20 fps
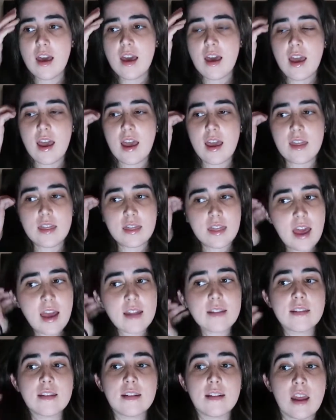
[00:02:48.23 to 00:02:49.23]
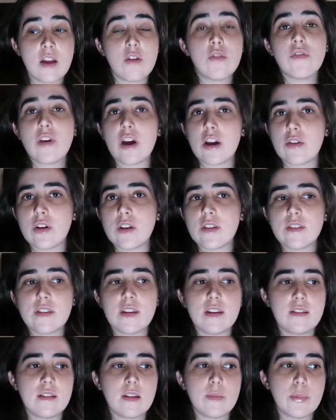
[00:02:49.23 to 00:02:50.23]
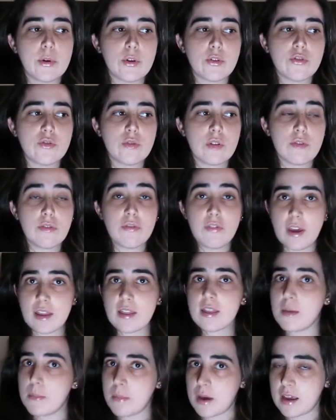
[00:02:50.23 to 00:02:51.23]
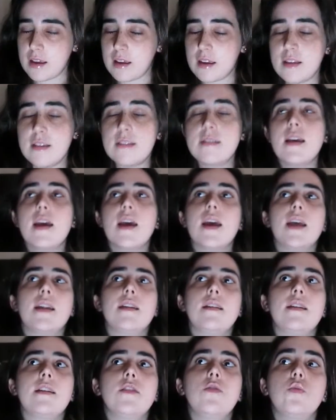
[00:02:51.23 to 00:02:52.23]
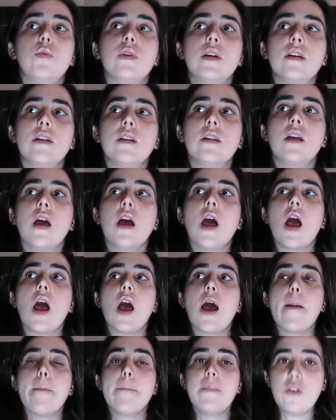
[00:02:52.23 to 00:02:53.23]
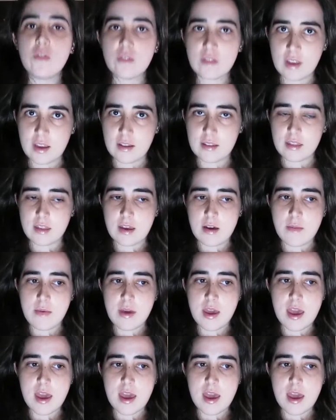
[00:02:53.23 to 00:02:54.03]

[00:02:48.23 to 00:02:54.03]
And that nanovirus is supposed to infect the monkeys, and it will mutate them.